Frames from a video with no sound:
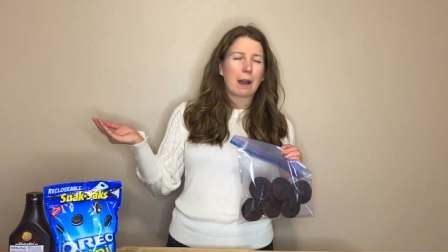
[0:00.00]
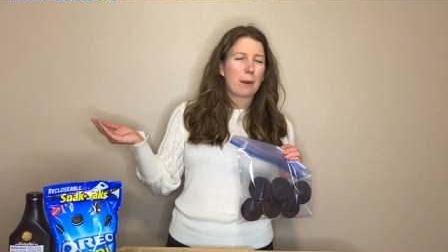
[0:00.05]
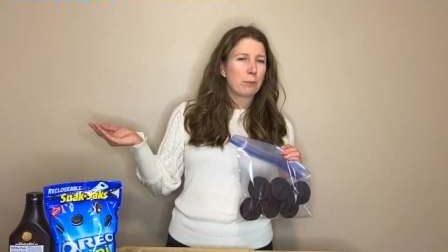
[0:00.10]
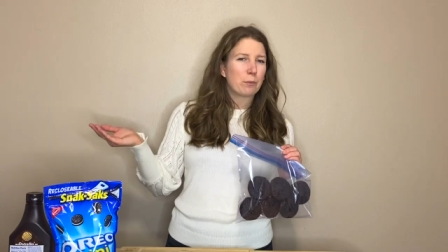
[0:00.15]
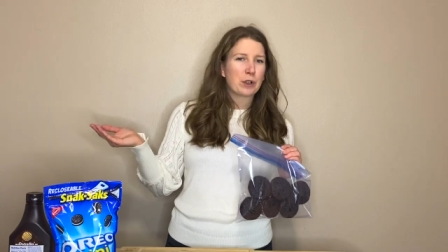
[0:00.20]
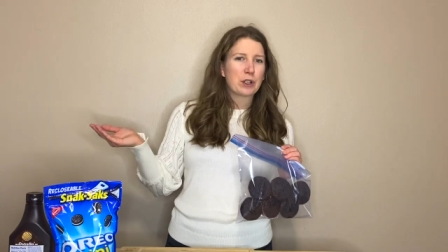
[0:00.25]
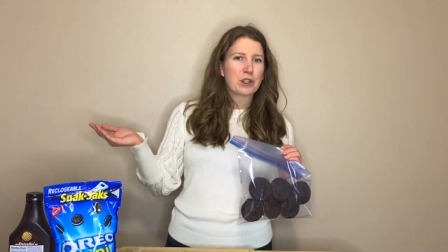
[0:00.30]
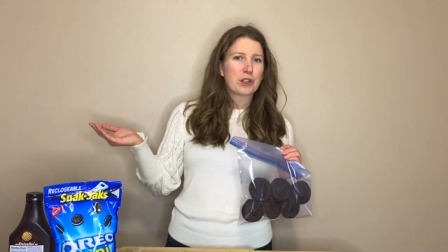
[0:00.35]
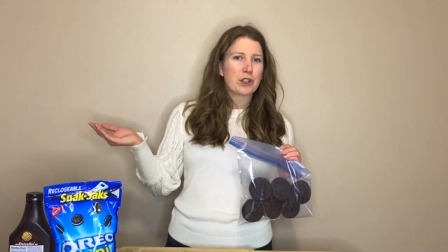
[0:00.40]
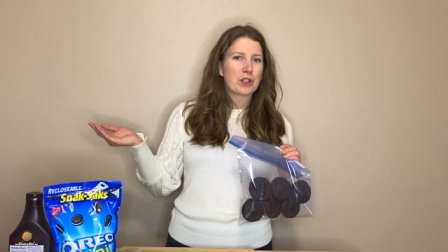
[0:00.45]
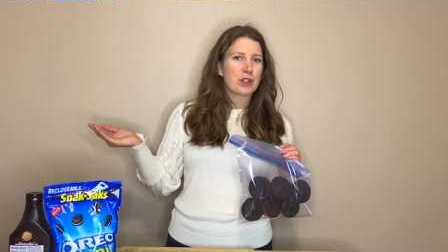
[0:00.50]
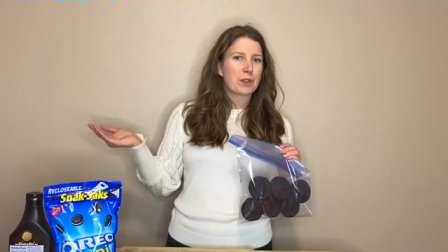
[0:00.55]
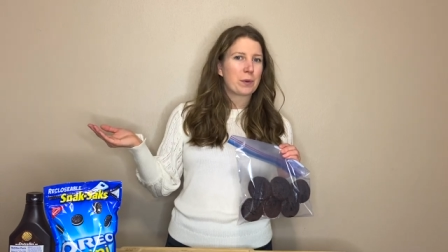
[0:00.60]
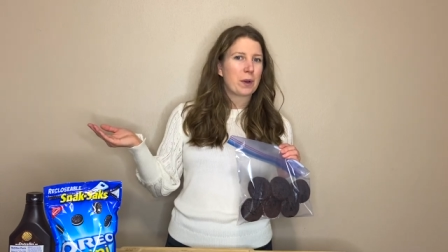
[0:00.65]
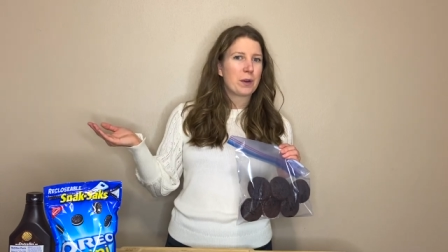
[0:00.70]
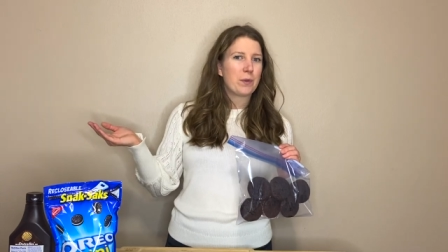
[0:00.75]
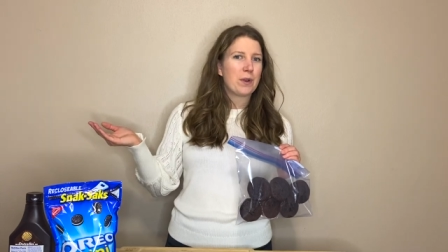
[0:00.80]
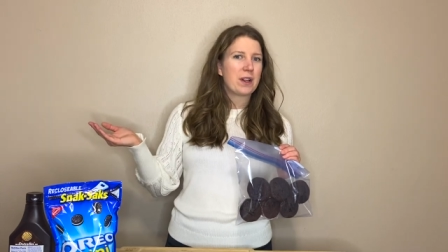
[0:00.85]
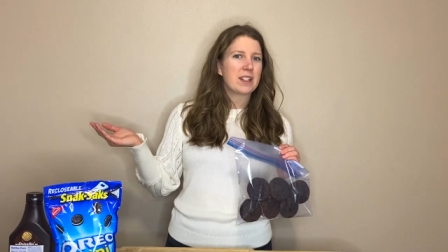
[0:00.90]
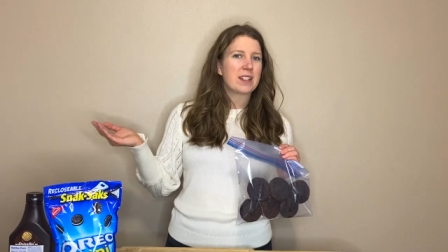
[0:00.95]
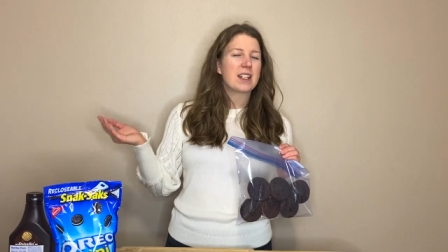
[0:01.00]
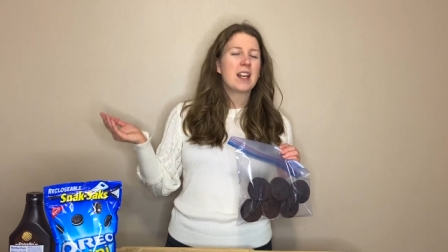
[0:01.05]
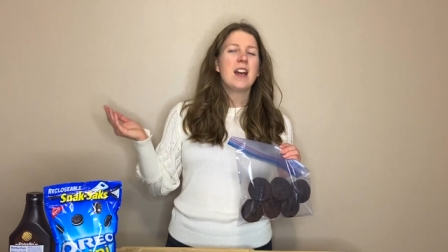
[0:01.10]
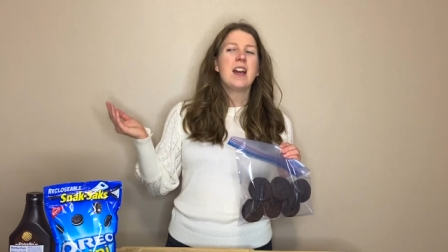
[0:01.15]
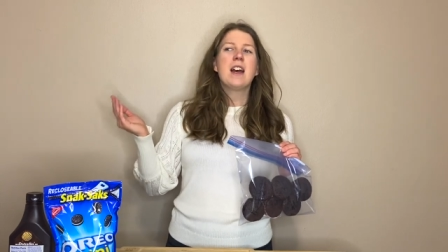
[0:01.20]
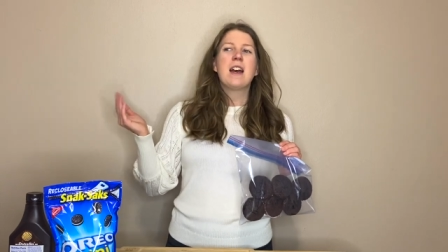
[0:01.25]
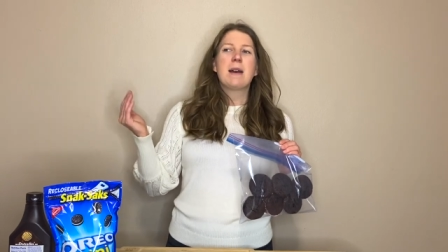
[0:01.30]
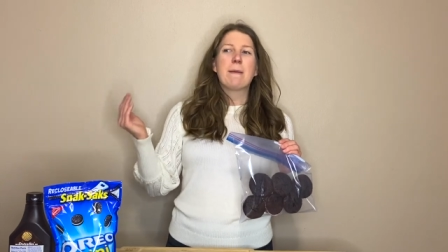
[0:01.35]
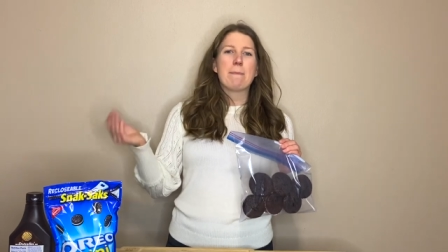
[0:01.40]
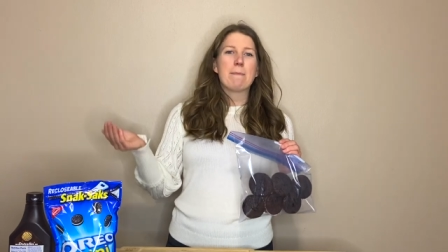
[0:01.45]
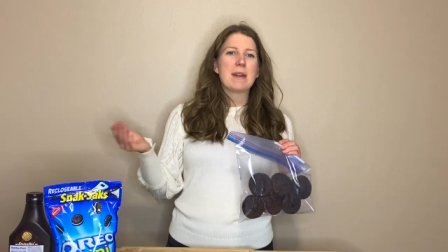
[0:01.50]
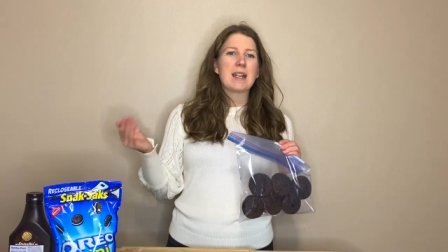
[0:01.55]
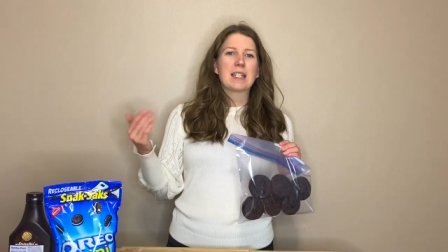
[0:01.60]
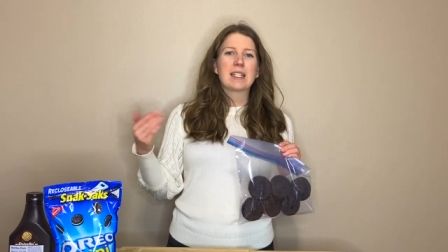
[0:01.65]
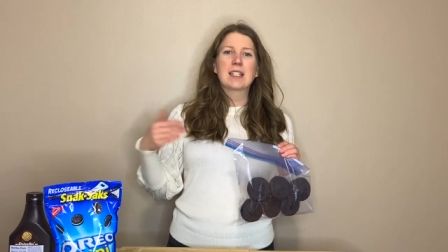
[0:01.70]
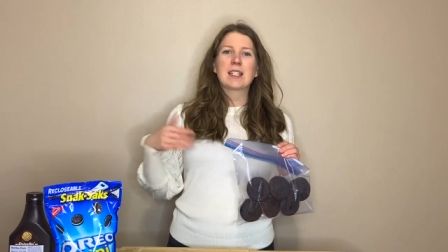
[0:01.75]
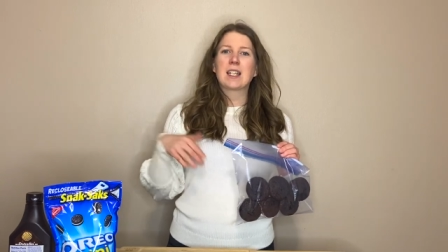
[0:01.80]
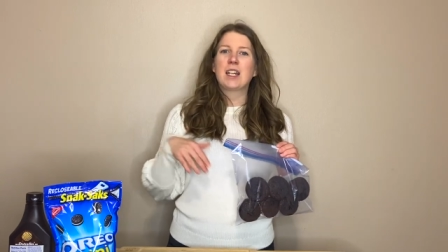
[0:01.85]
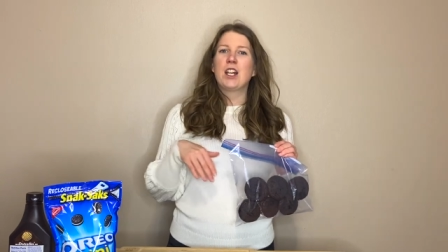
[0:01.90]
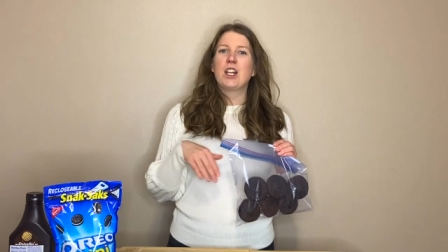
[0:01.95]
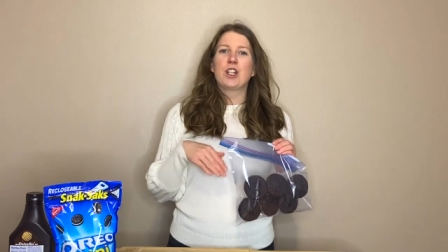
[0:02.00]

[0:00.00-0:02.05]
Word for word: I'm pretty sure is what it was, mix.